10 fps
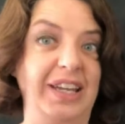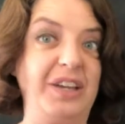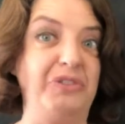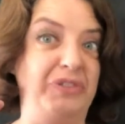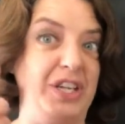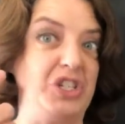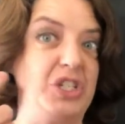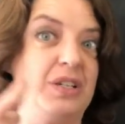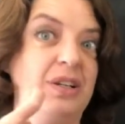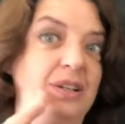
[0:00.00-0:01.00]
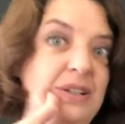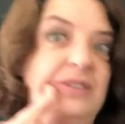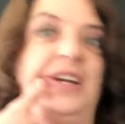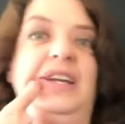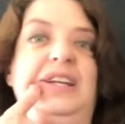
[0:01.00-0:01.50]
a fish,
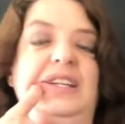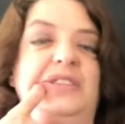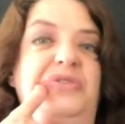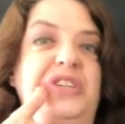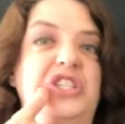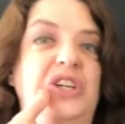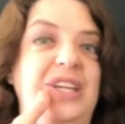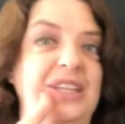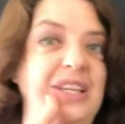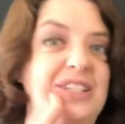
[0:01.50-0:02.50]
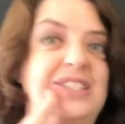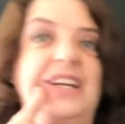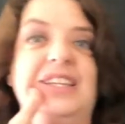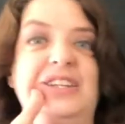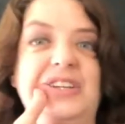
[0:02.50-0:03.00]
right? It's a fish hook stuck
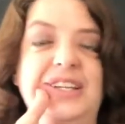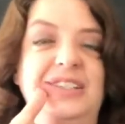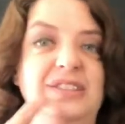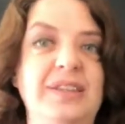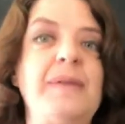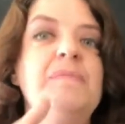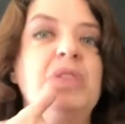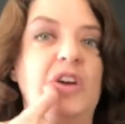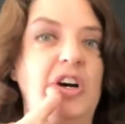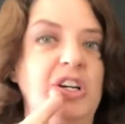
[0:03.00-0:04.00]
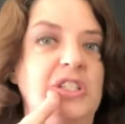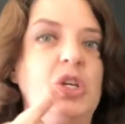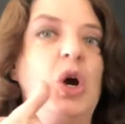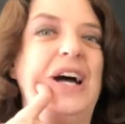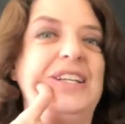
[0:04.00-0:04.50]
in their gills, hooked,
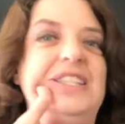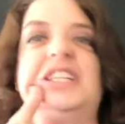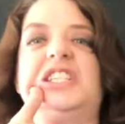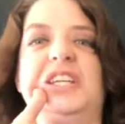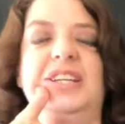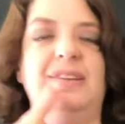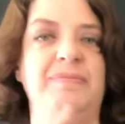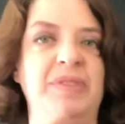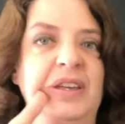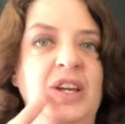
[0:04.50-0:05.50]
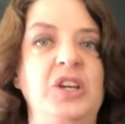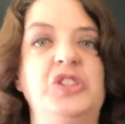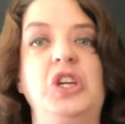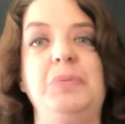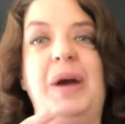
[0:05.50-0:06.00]
addiction. So
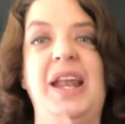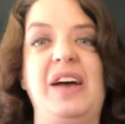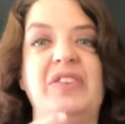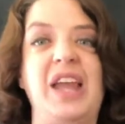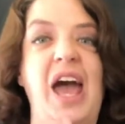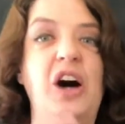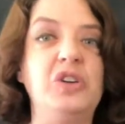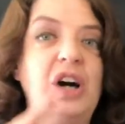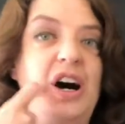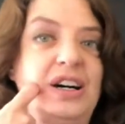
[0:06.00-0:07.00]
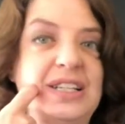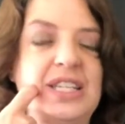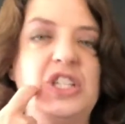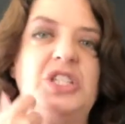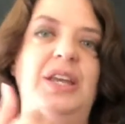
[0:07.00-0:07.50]
you might have an alcohol
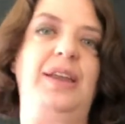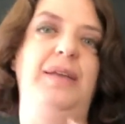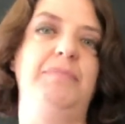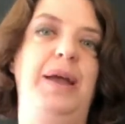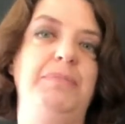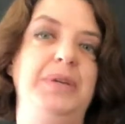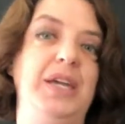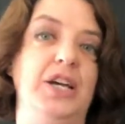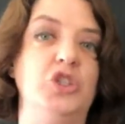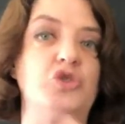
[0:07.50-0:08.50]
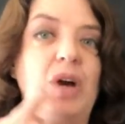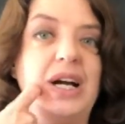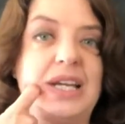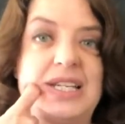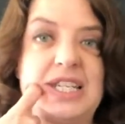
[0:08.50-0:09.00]
addiction, it might be a
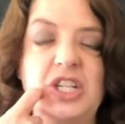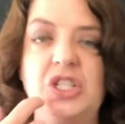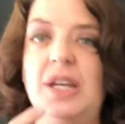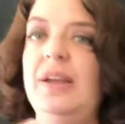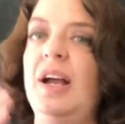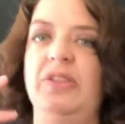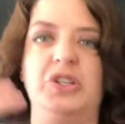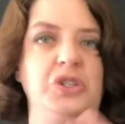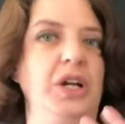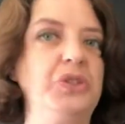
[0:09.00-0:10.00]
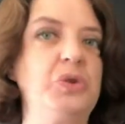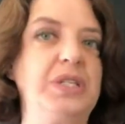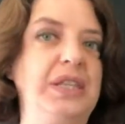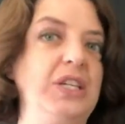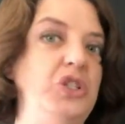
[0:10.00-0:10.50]
drug addiction. There's all sorts
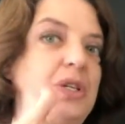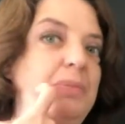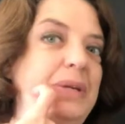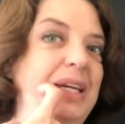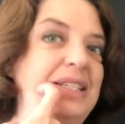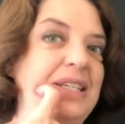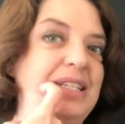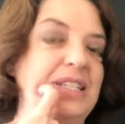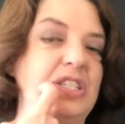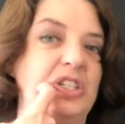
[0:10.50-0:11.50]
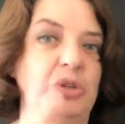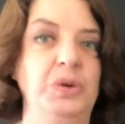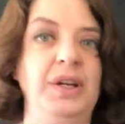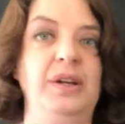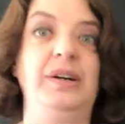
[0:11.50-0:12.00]
of things you can be addicted to,
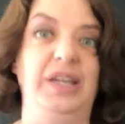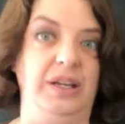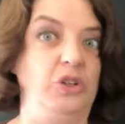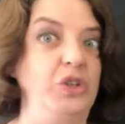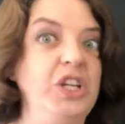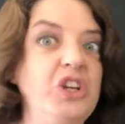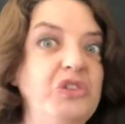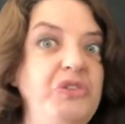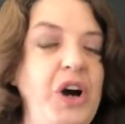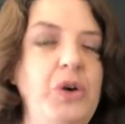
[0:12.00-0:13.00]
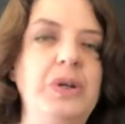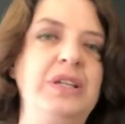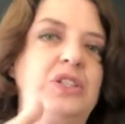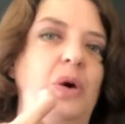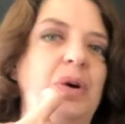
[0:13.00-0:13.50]
including your phone,
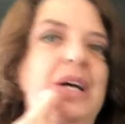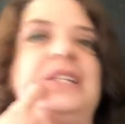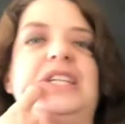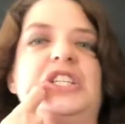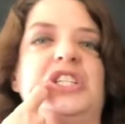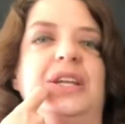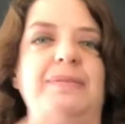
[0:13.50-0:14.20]
so addiction.